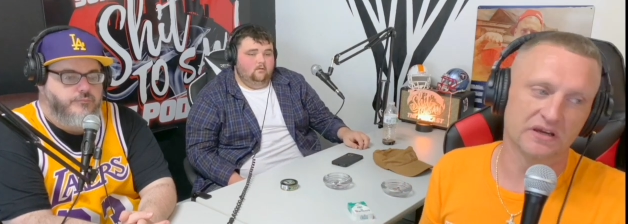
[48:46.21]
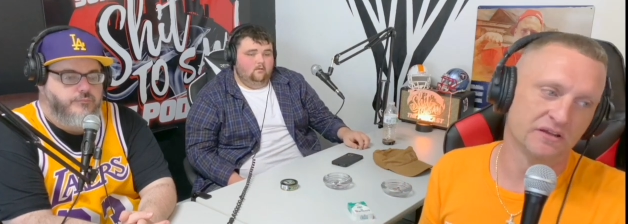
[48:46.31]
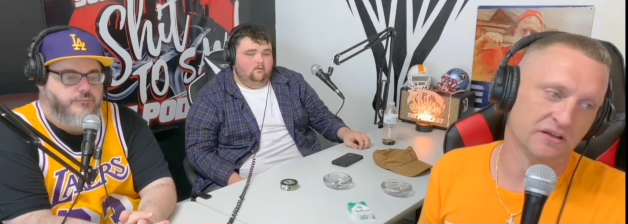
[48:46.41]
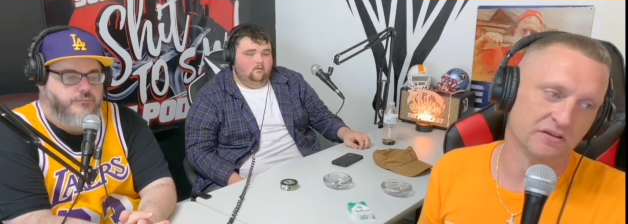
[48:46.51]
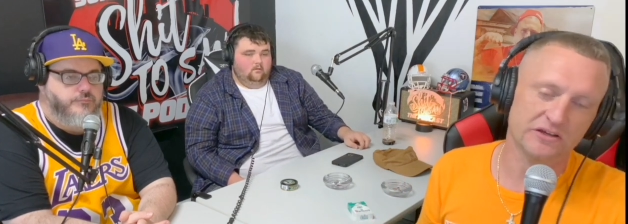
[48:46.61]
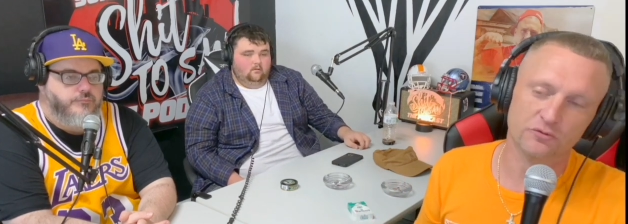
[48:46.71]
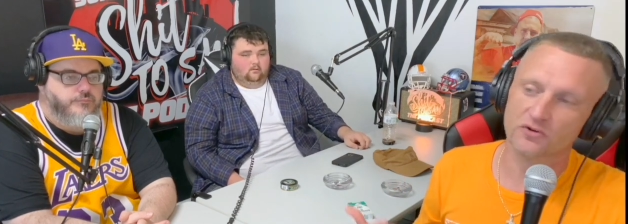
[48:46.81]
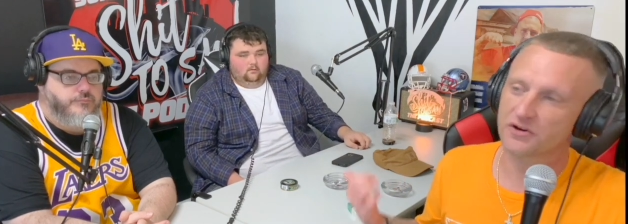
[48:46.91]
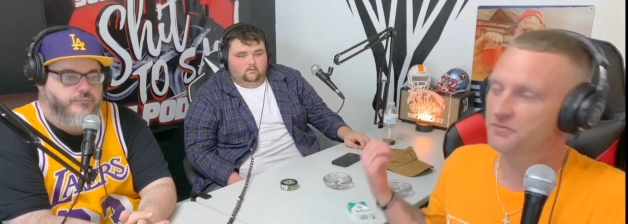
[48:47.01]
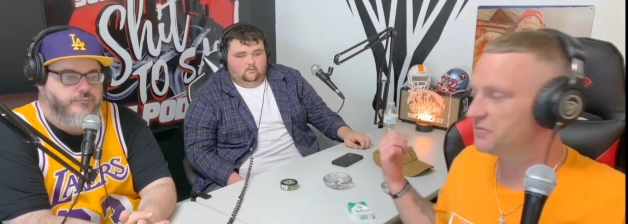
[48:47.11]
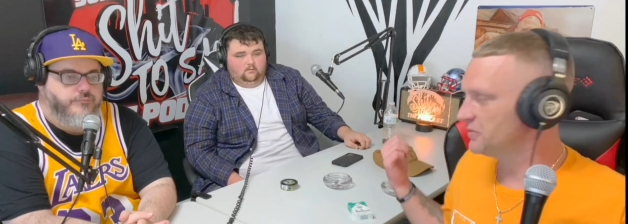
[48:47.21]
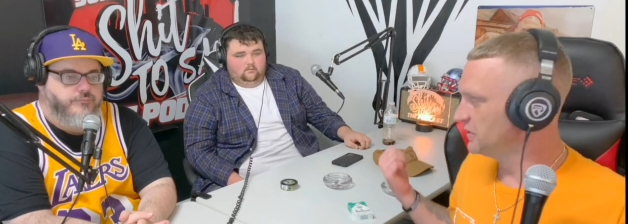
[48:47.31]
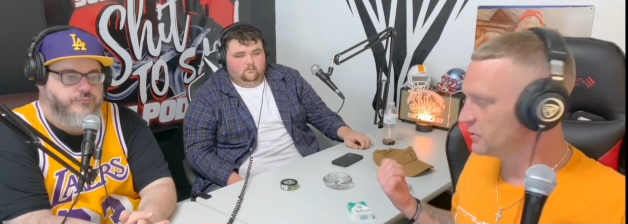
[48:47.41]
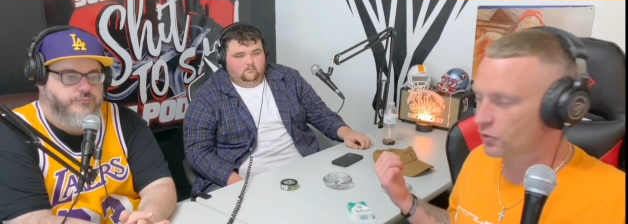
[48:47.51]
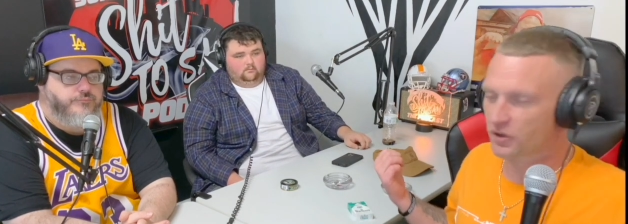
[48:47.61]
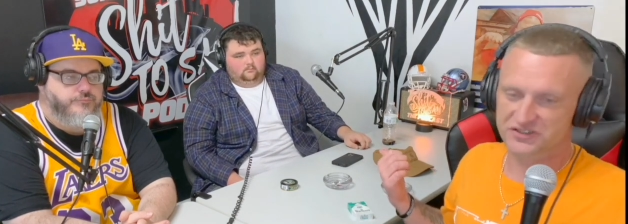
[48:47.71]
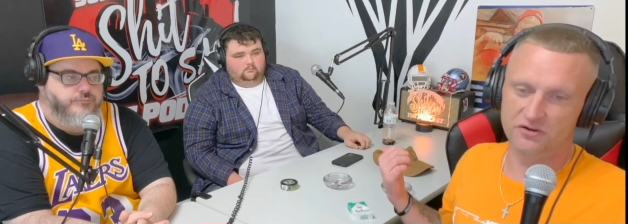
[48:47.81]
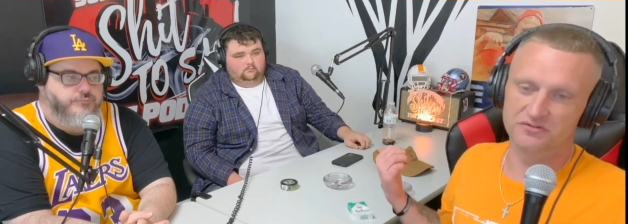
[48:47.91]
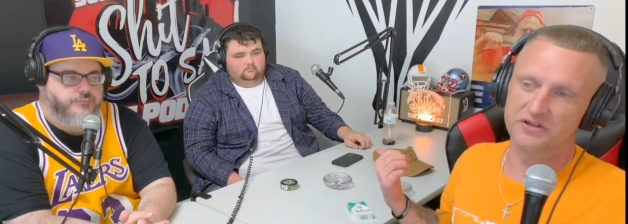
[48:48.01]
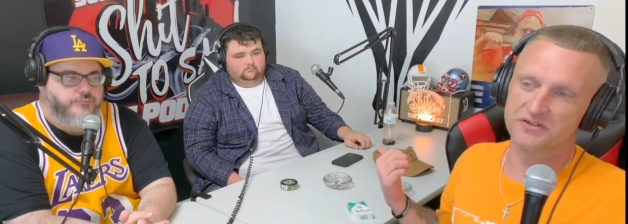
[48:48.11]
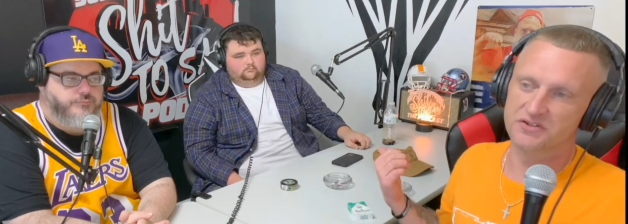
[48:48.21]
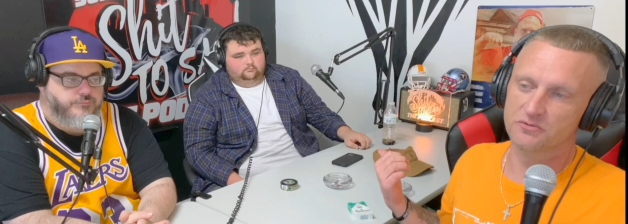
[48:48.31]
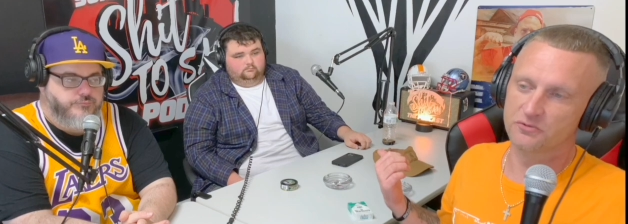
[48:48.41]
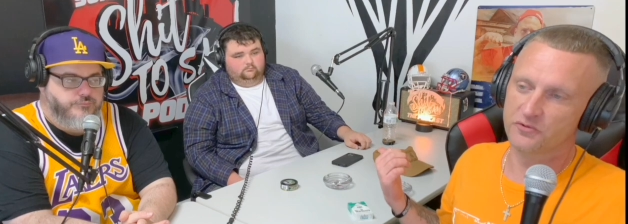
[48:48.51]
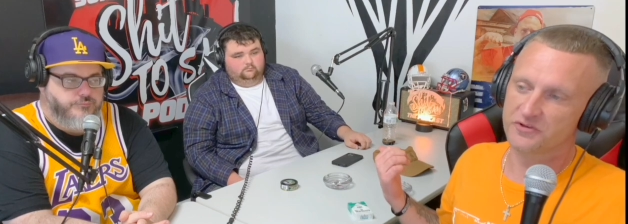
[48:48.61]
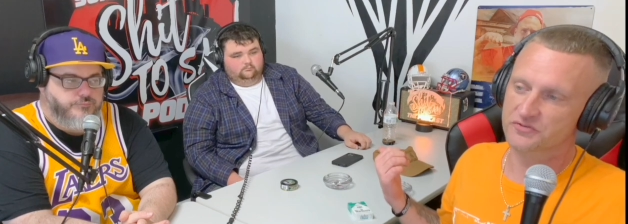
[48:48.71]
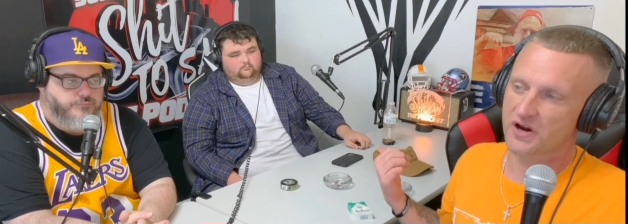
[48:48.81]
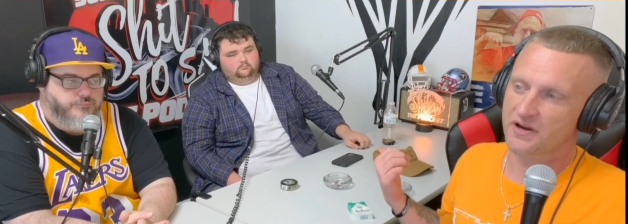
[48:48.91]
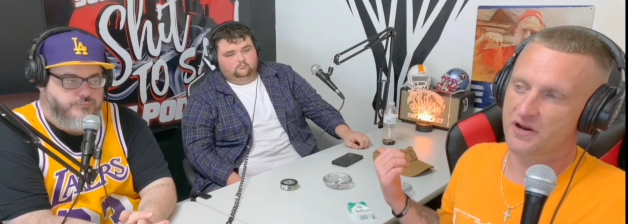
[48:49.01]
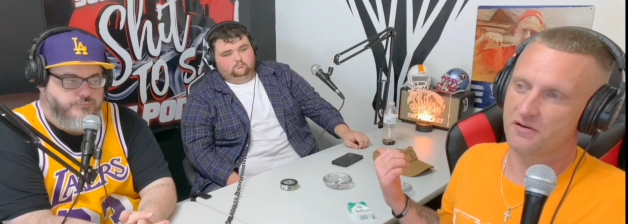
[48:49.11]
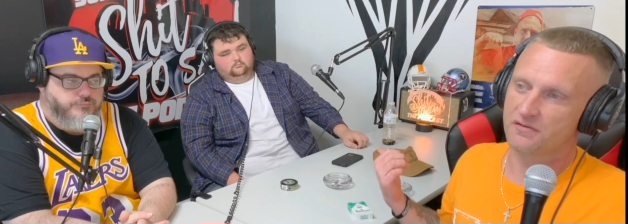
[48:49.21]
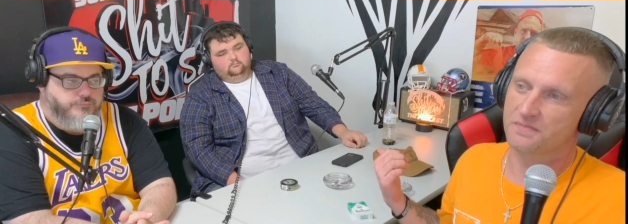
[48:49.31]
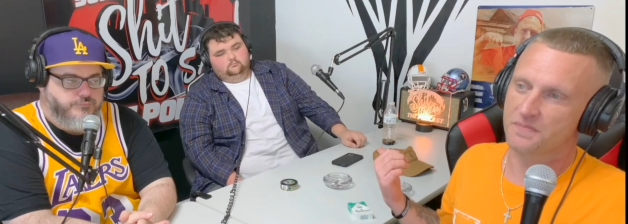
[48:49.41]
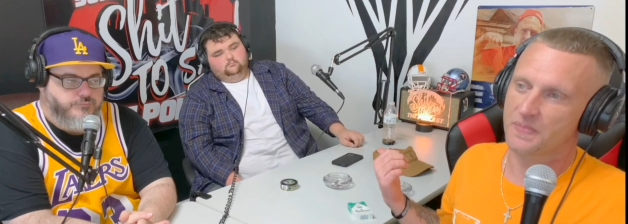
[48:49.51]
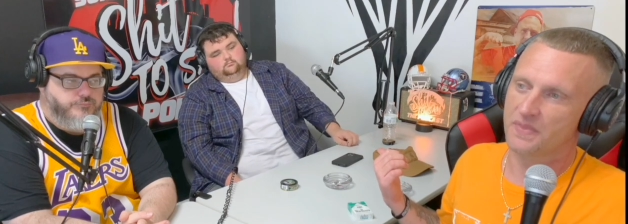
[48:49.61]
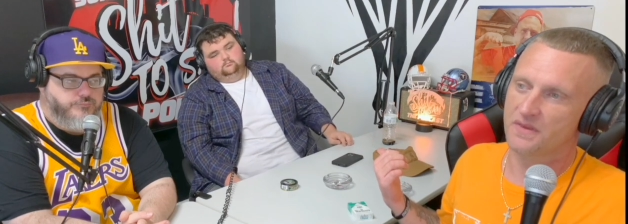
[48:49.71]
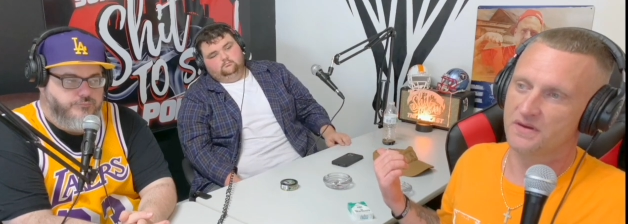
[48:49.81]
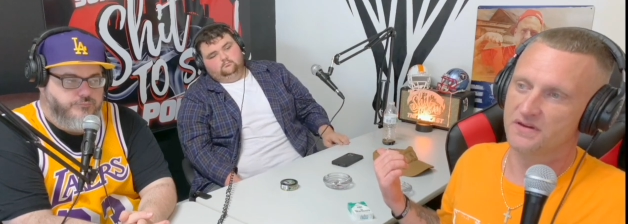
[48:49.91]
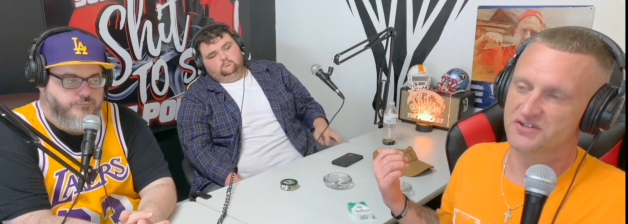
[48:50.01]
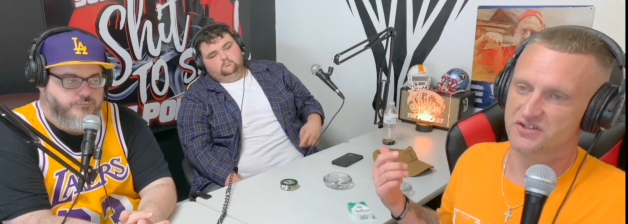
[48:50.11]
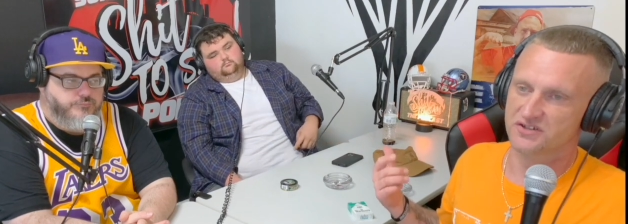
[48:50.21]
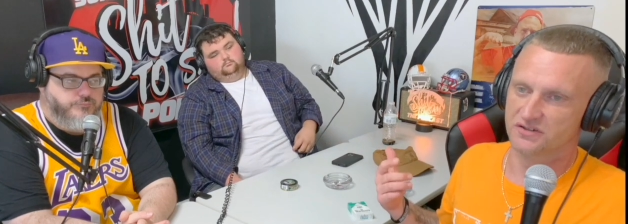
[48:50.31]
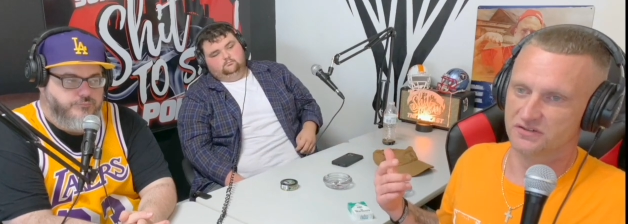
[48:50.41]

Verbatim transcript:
Speaker 1: And then Leroy, Leroy's so in tune with us right now it's just uh